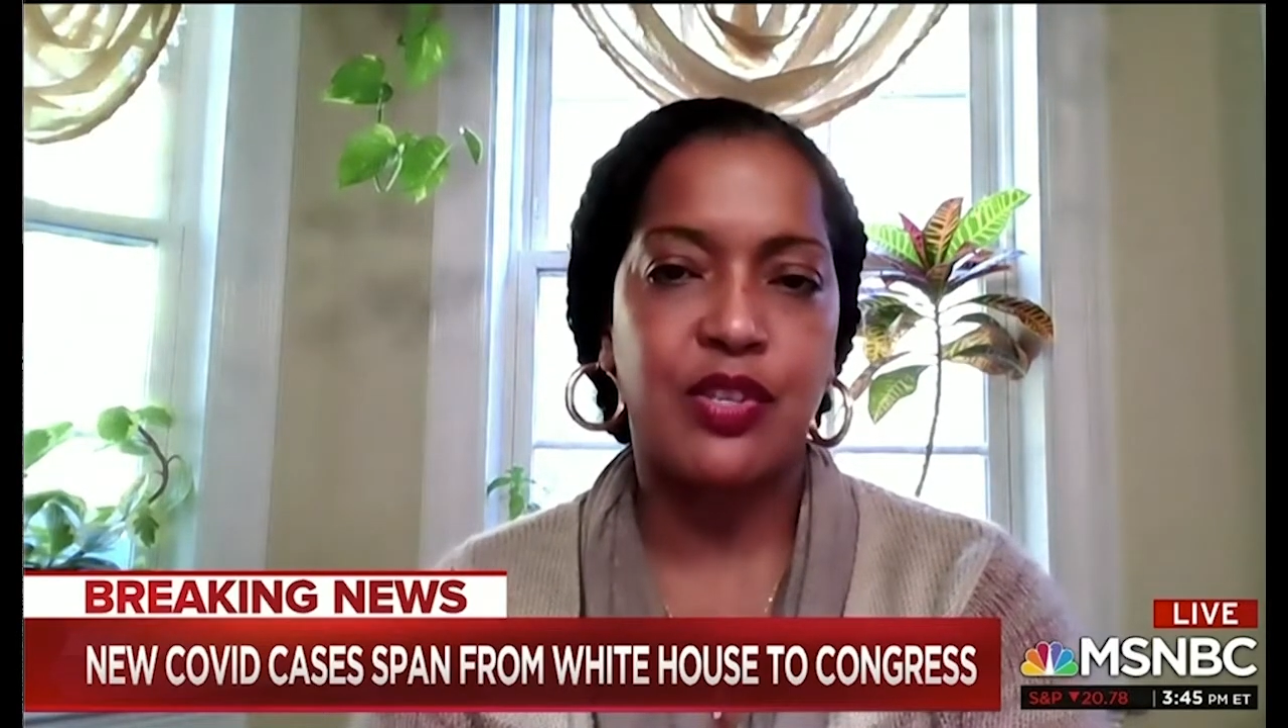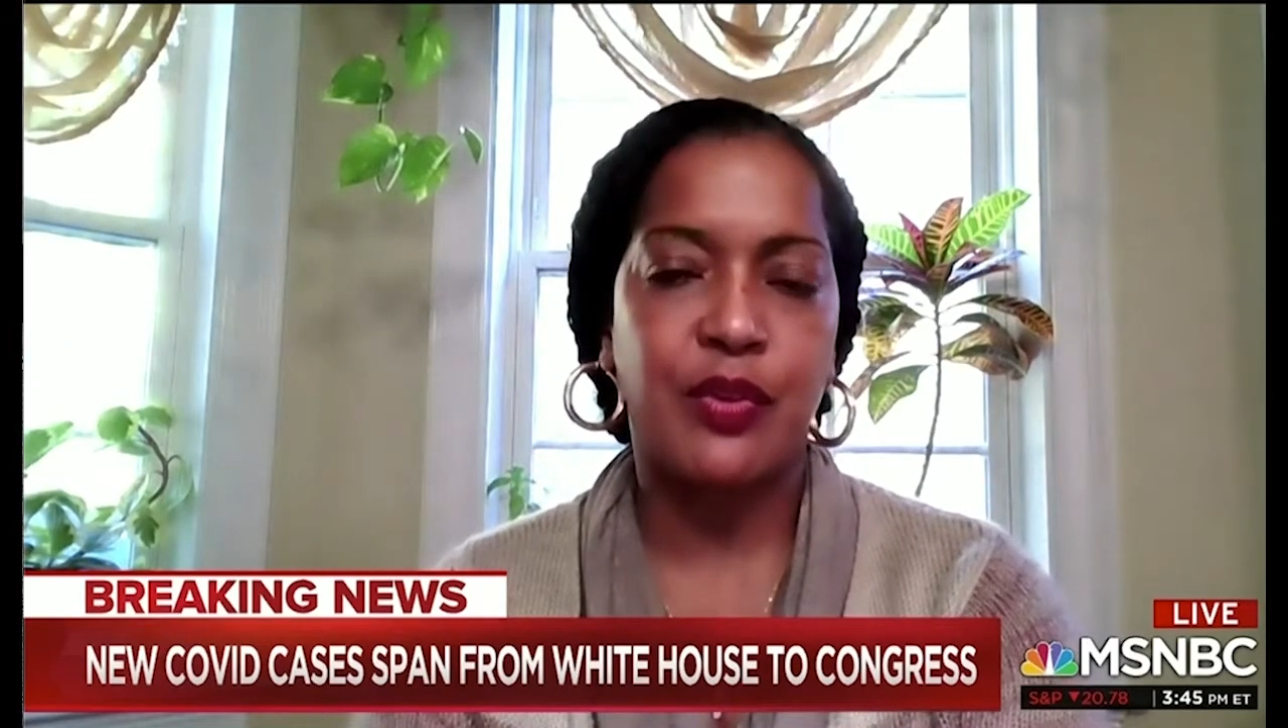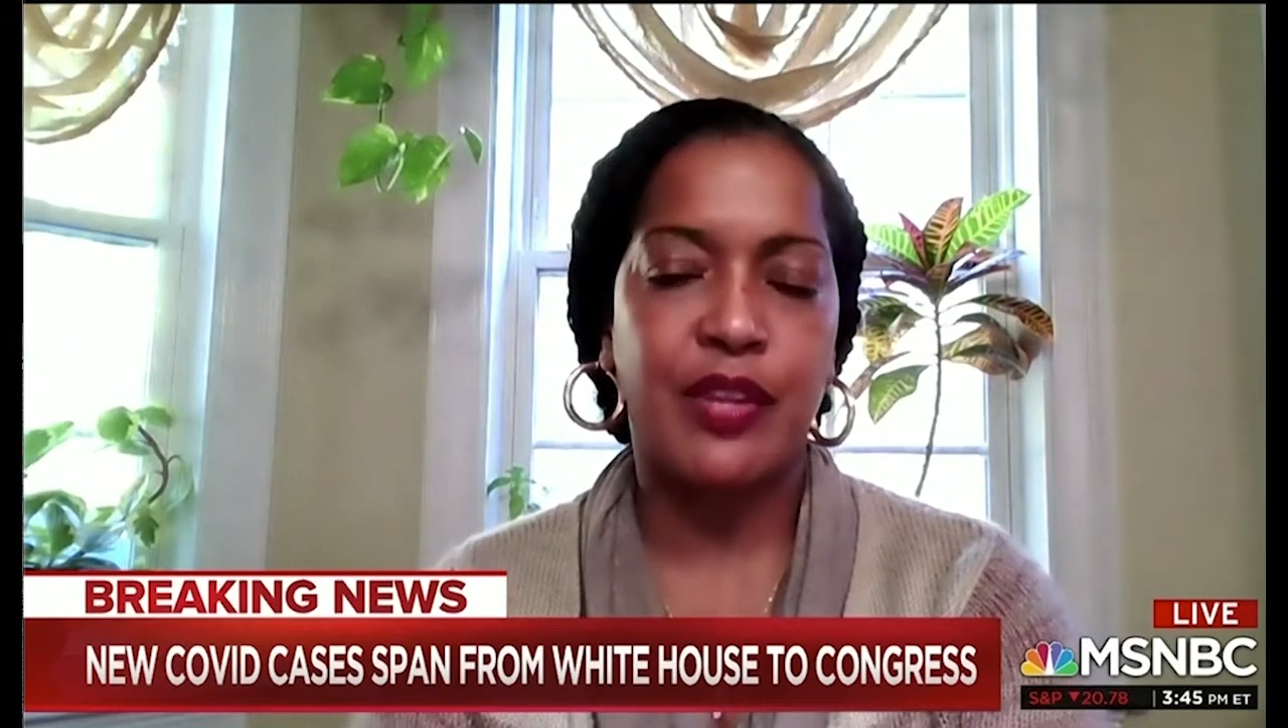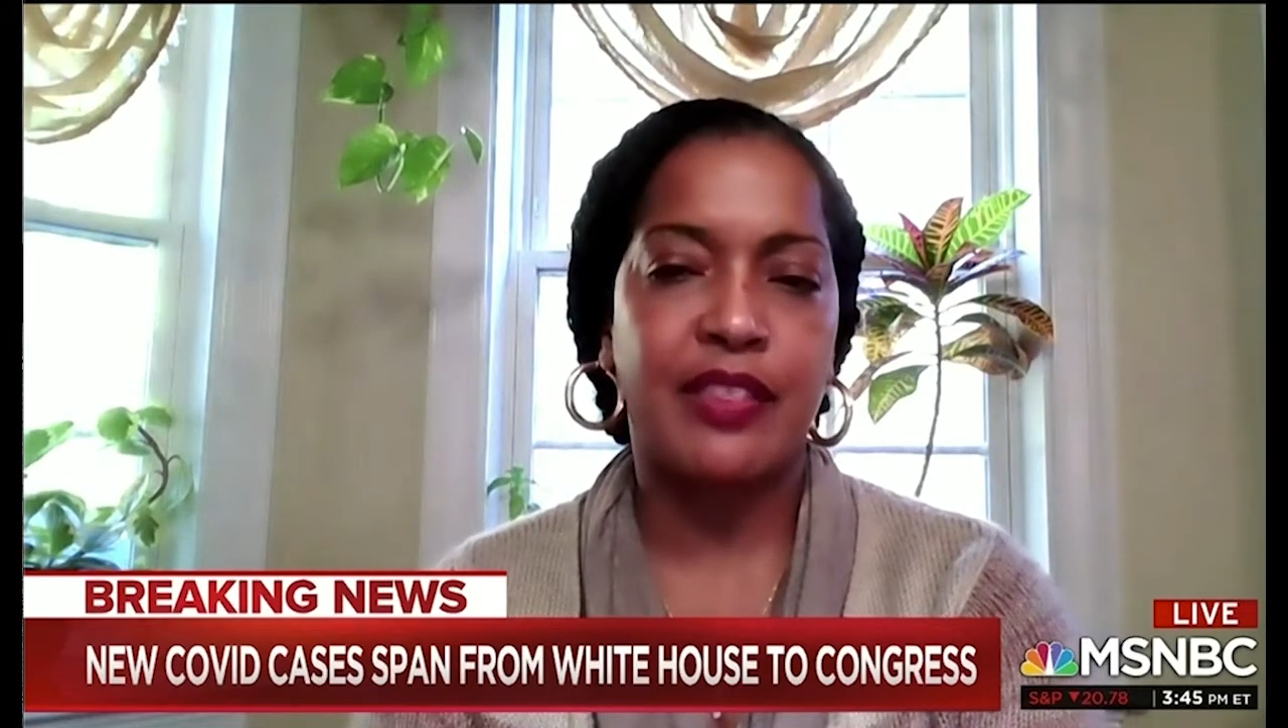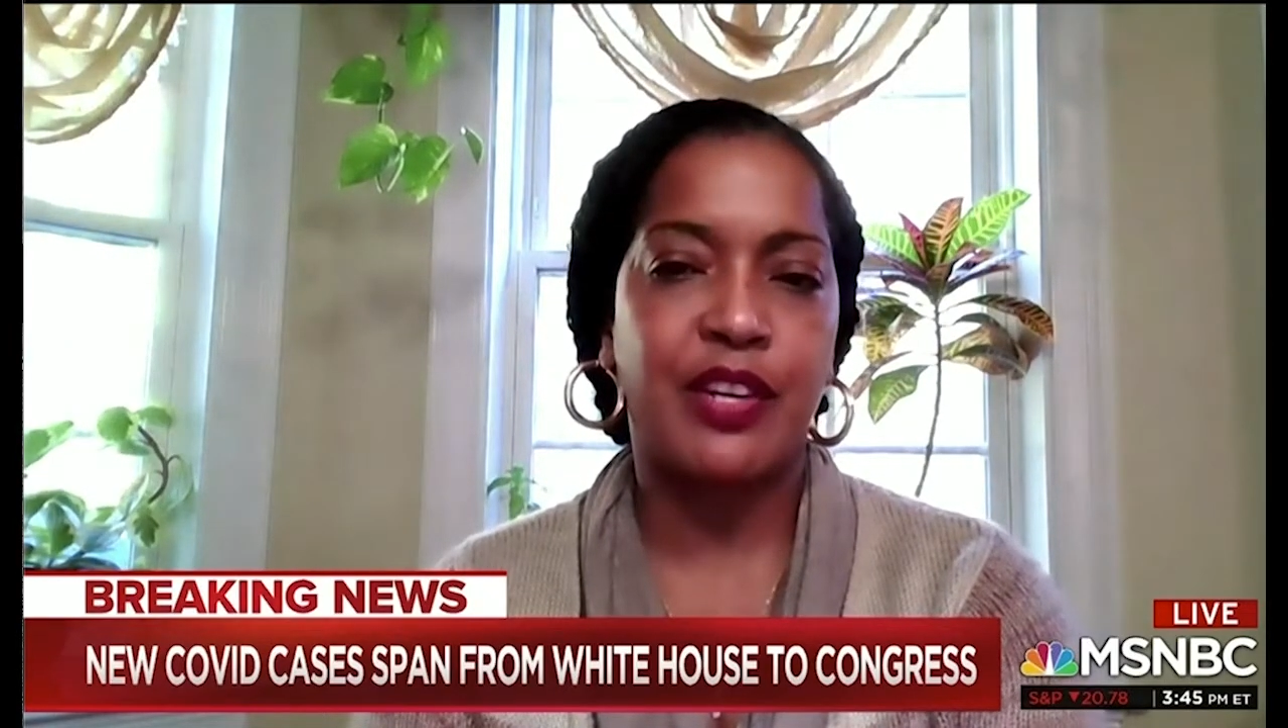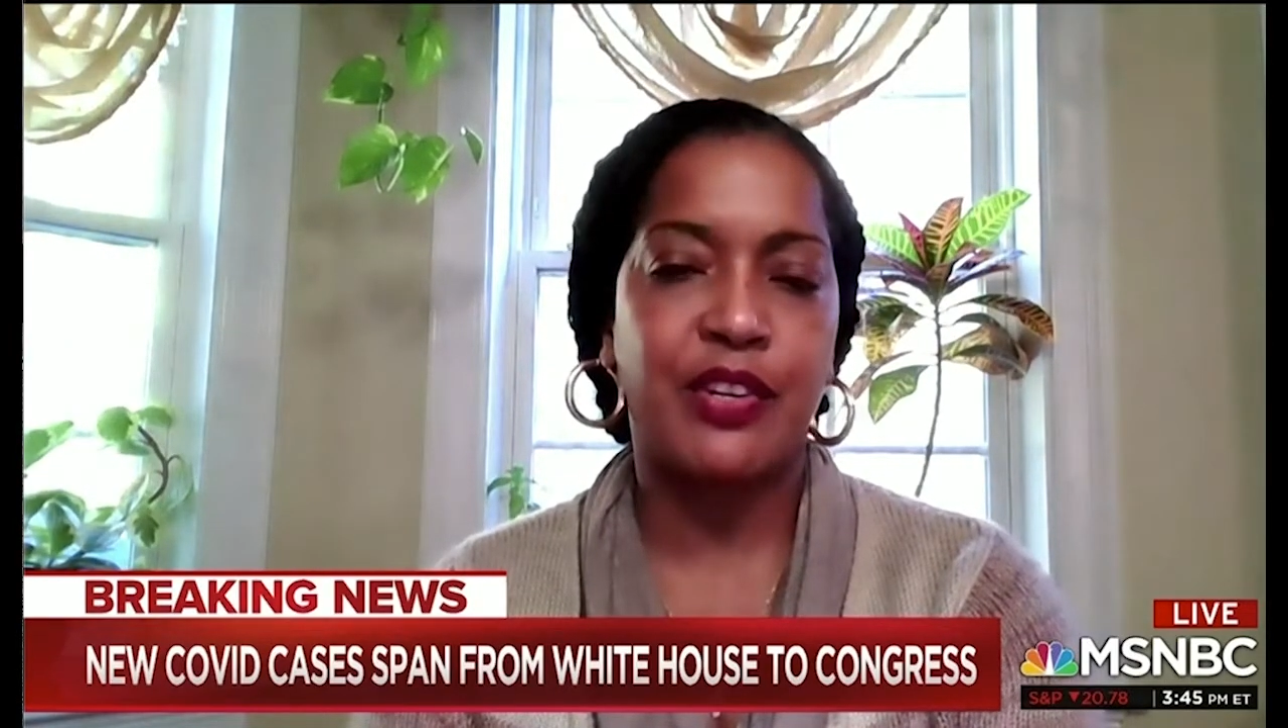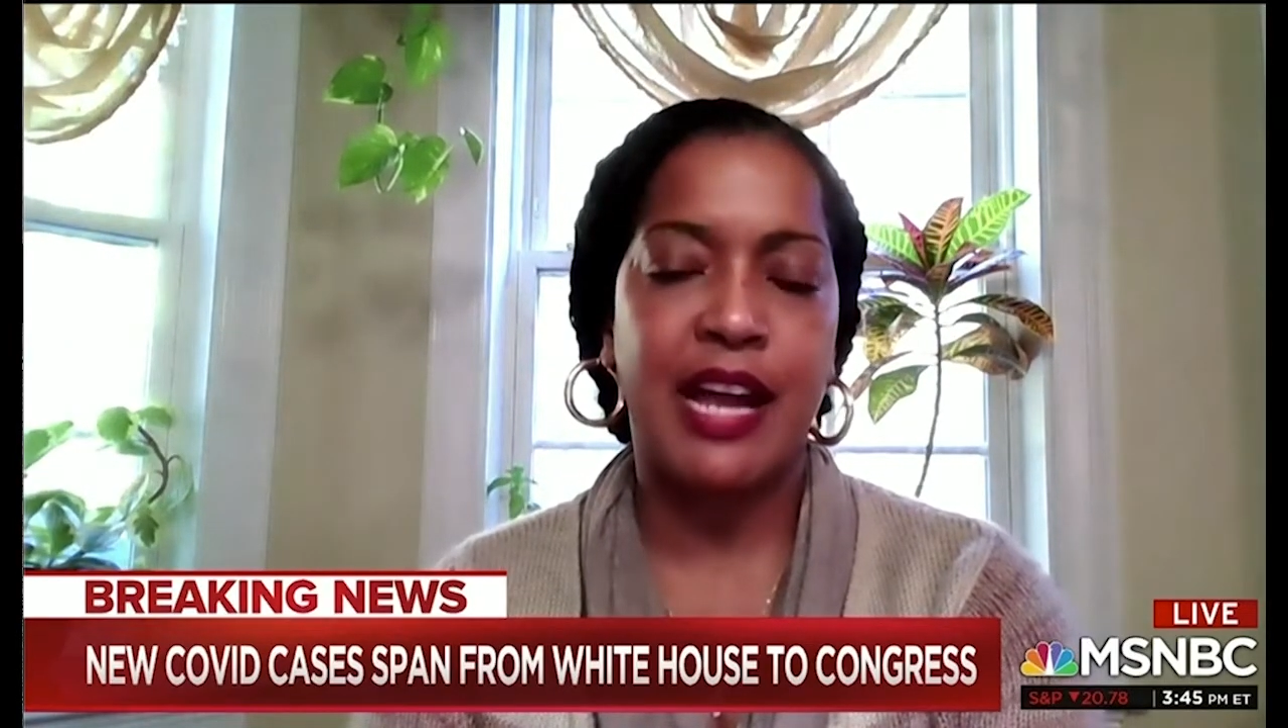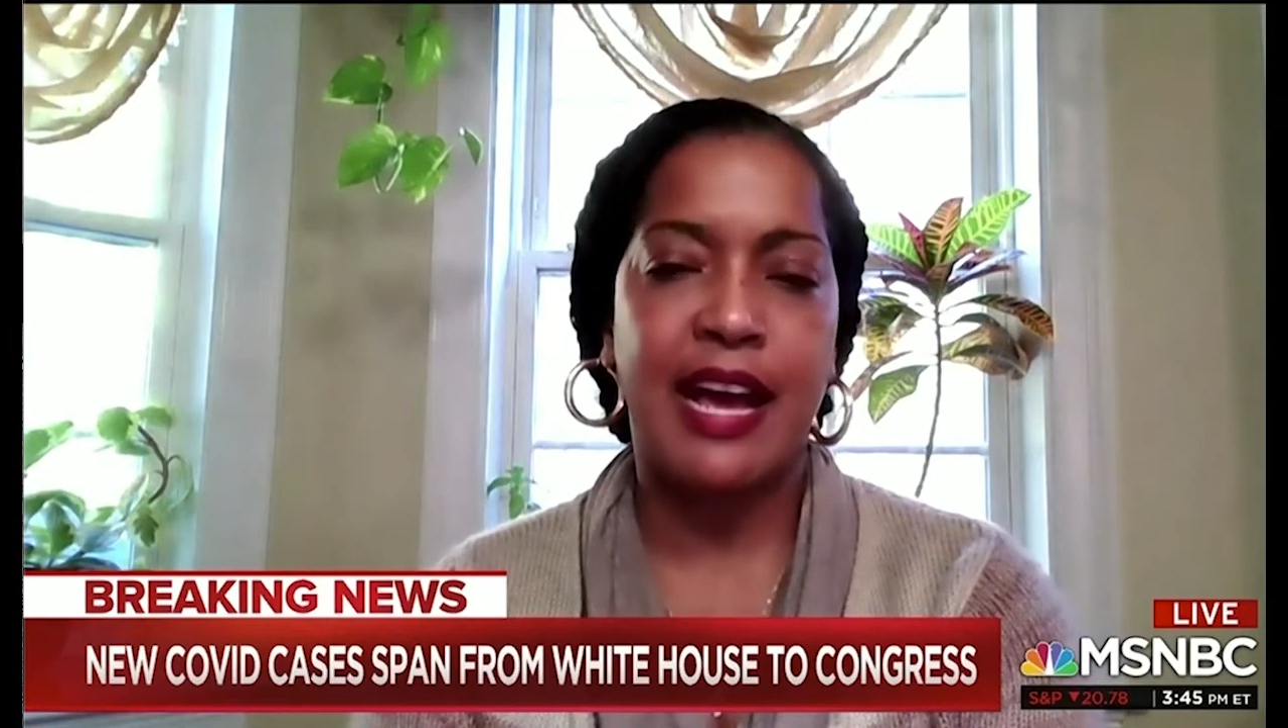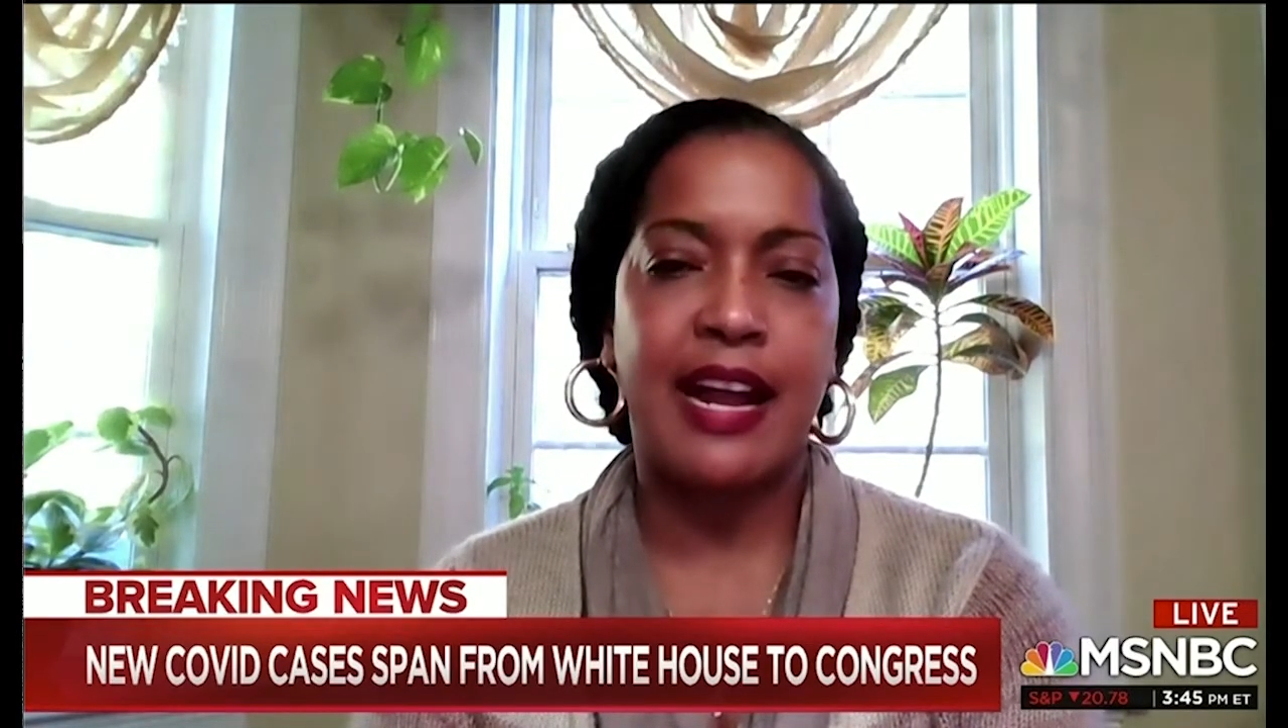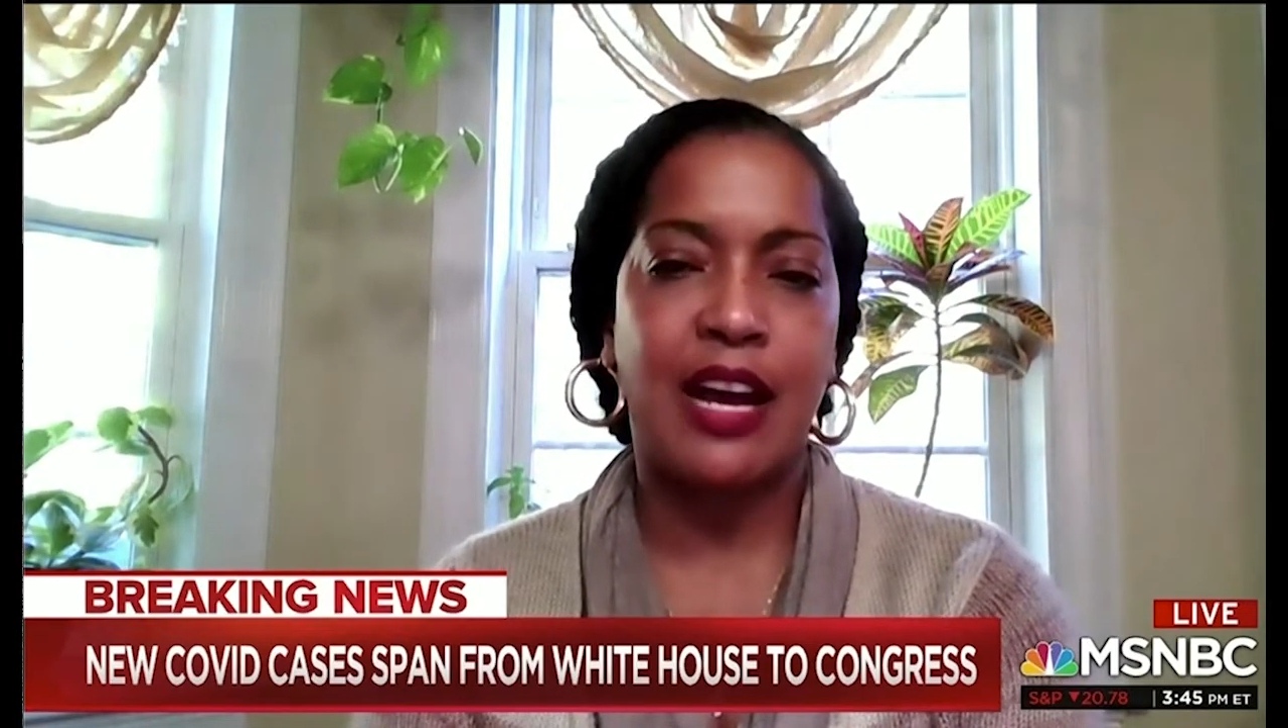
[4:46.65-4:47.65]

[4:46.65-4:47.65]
so that they're not